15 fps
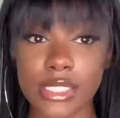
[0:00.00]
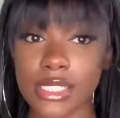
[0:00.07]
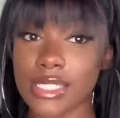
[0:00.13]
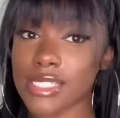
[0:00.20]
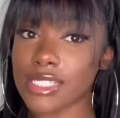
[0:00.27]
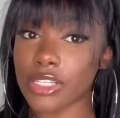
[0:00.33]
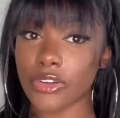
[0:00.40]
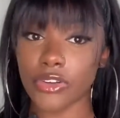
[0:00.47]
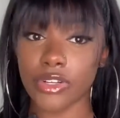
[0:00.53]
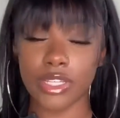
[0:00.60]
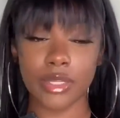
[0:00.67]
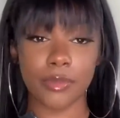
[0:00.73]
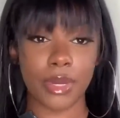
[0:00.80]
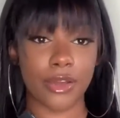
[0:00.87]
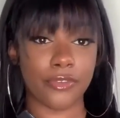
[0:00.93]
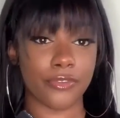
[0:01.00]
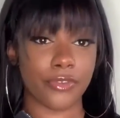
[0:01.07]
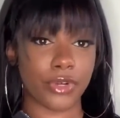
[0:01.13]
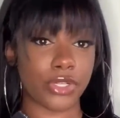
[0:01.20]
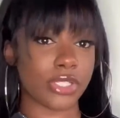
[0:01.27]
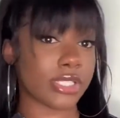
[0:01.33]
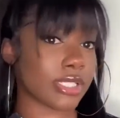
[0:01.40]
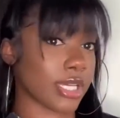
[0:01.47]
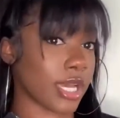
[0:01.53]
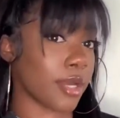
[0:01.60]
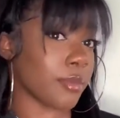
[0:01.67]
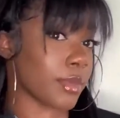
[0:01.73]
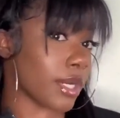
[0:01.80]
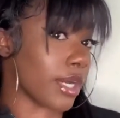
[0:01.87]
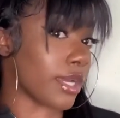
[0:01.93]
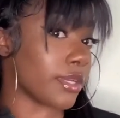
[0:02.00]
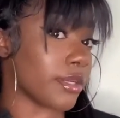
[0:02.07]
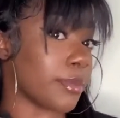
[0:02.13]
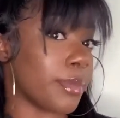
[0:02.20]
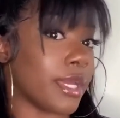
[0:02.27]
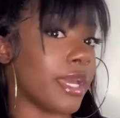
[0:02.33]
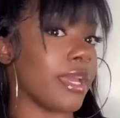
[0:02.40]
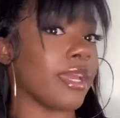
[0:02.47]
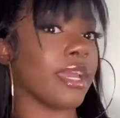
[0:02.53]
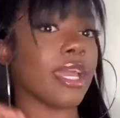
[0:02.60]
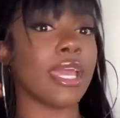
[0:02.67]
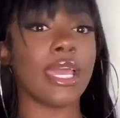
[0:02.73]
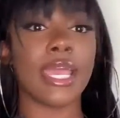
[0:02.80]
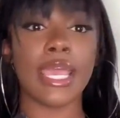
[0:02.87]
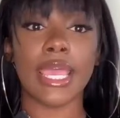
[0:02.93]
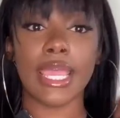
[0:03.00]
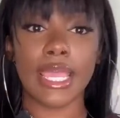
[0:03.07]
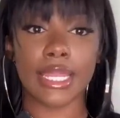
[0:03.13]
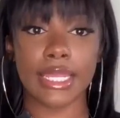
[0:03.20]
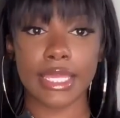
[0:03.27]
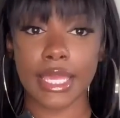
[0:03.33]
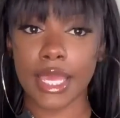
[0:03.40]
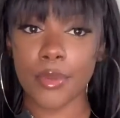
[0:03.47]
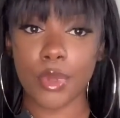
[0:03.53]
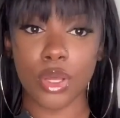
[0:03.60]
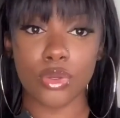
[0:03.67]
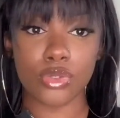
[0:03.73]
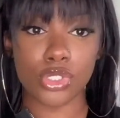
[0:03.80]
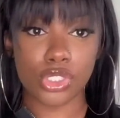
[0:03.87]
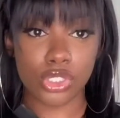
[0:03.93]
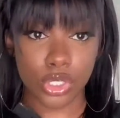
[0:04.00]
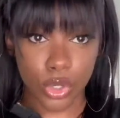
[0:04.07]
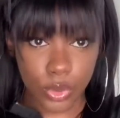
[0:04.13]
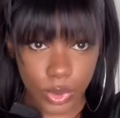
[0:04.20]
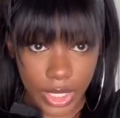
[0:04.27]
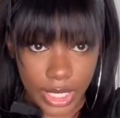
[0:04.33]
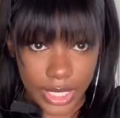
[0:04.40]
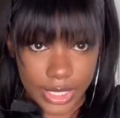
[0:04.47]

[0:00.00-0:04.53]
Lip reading: is literally my first time cutting a bang. And it came out so nice.